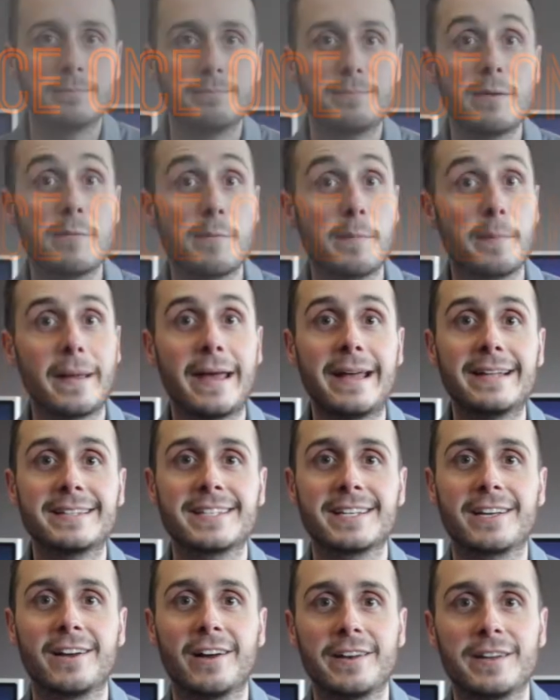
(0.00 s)
Be prepared
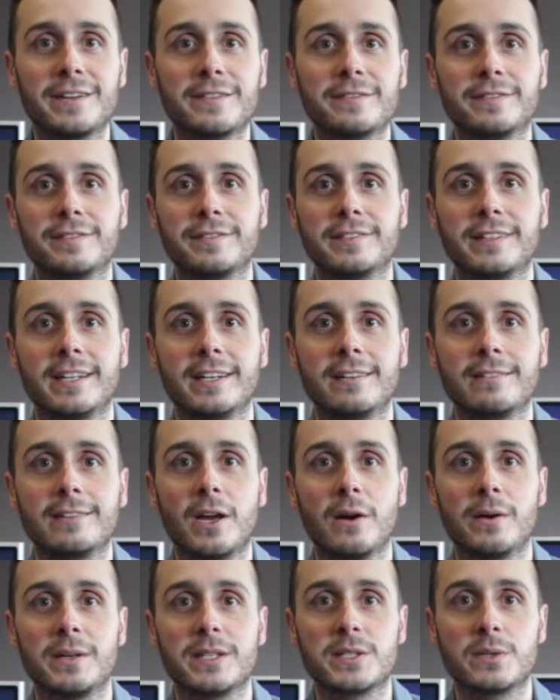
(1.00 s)
to kind of,
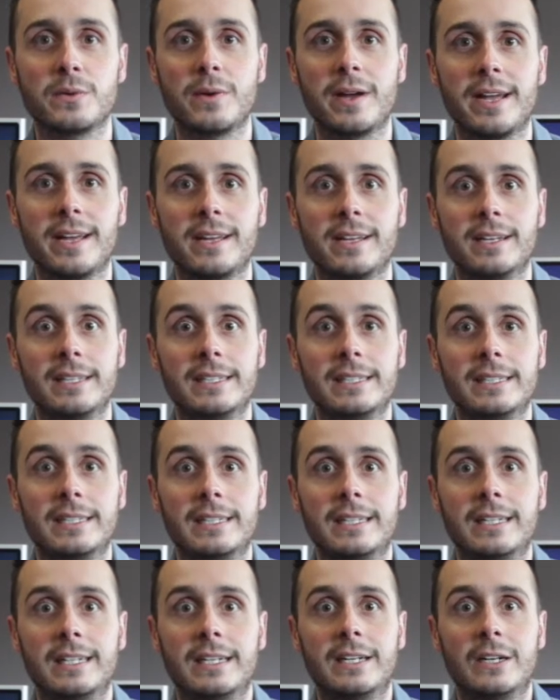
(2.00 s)
go into it
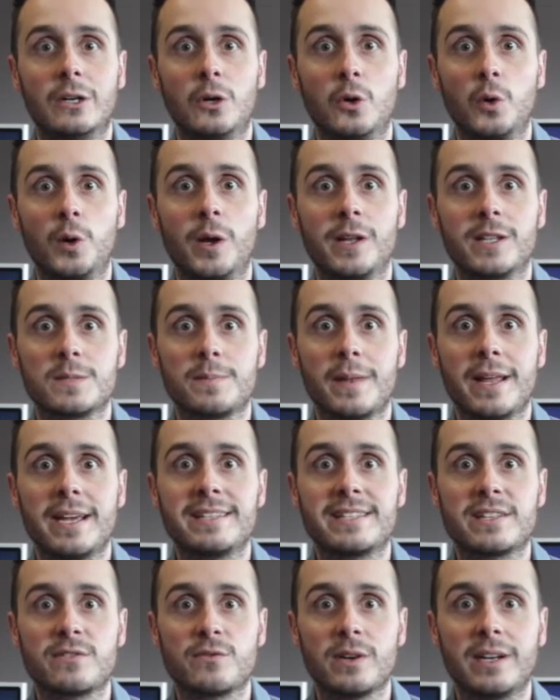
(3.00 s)
all guns
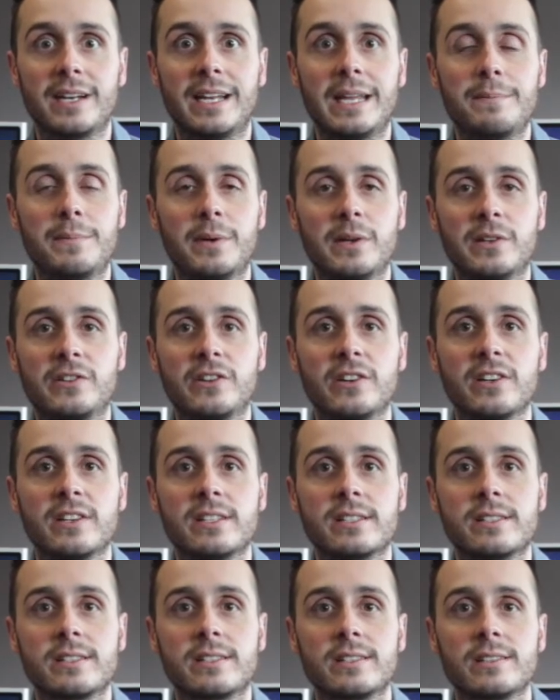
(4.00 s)
blazing really, but
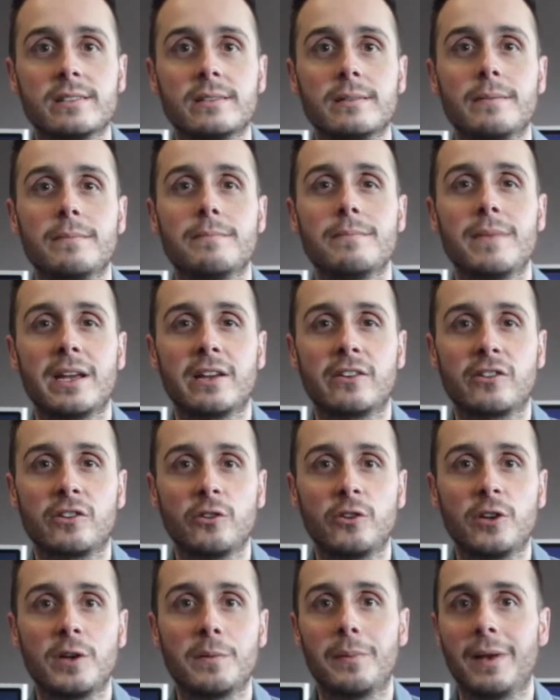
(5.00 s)
just make
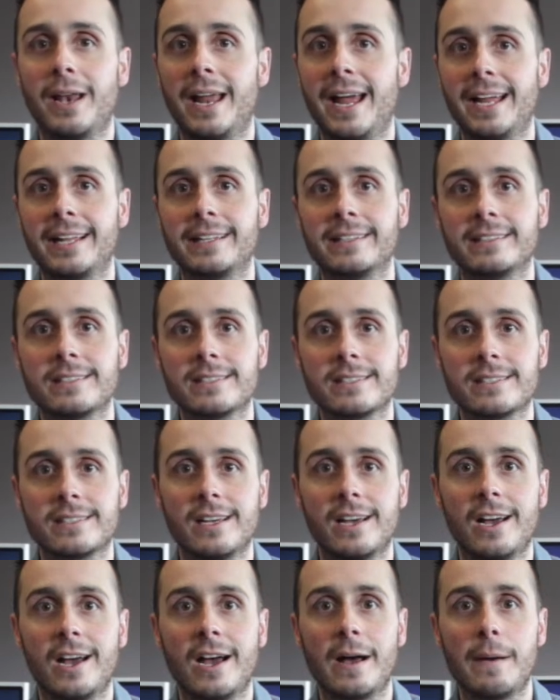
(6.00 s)
sure you're planned.
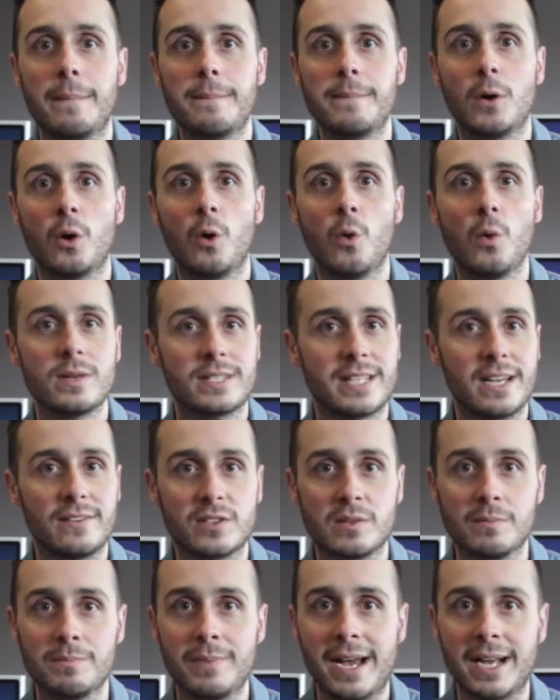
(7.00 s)
Always have
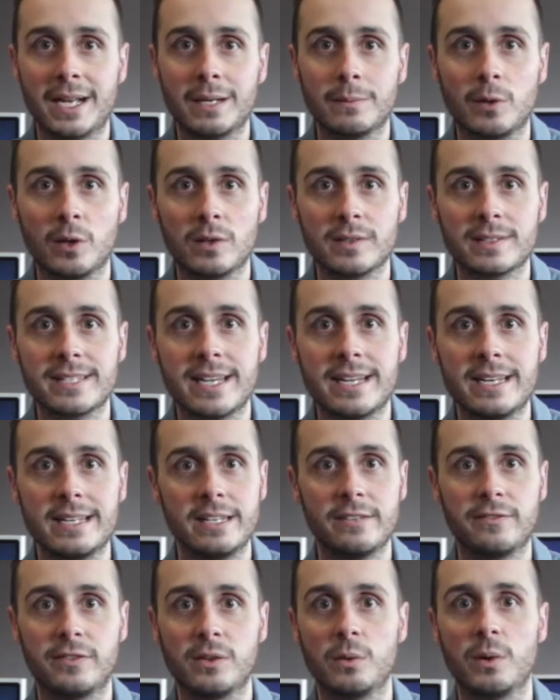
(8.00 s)
some backup
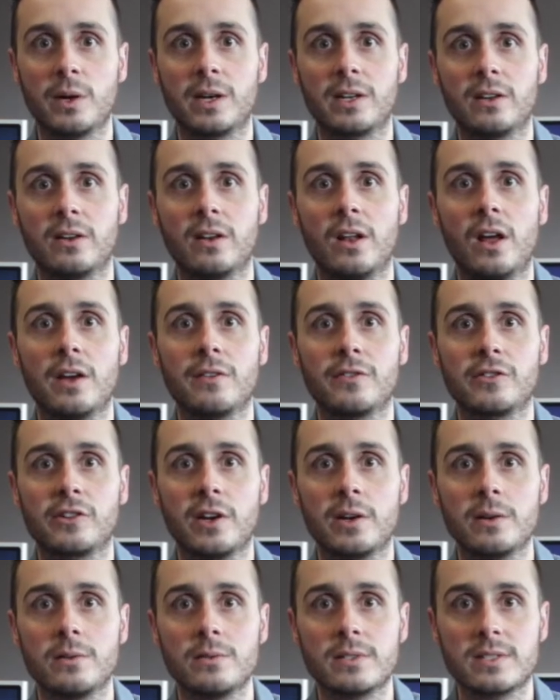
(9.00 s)
content if you're working on live
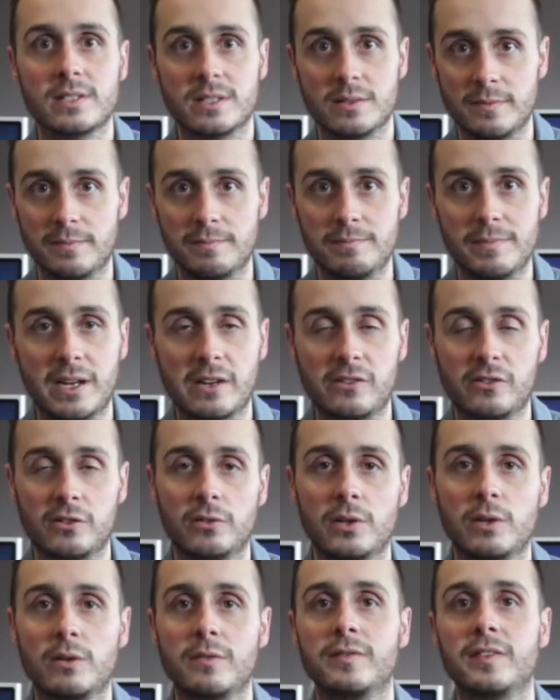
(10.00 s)
shows to make
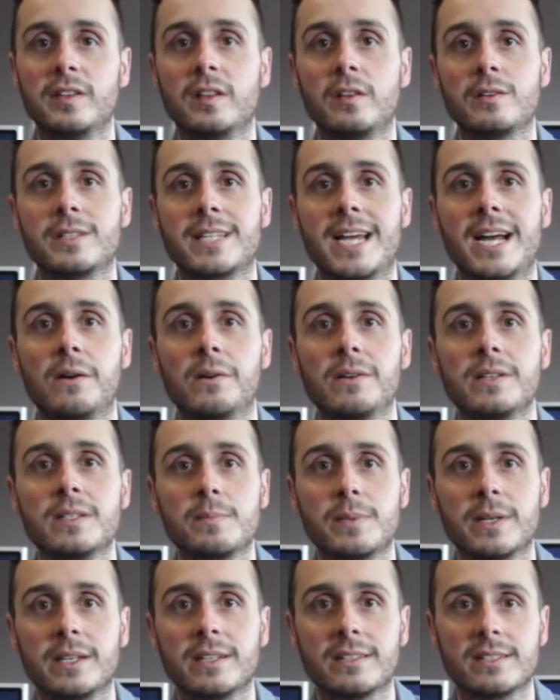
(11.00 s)
sure you can fill those hours,
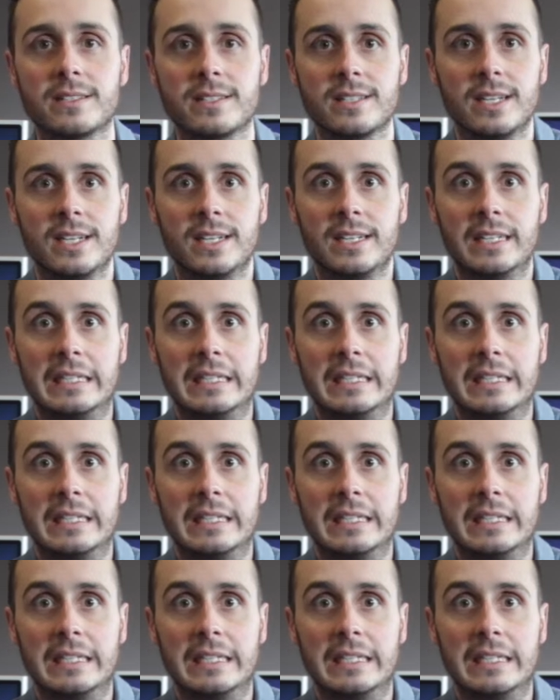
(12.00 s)
because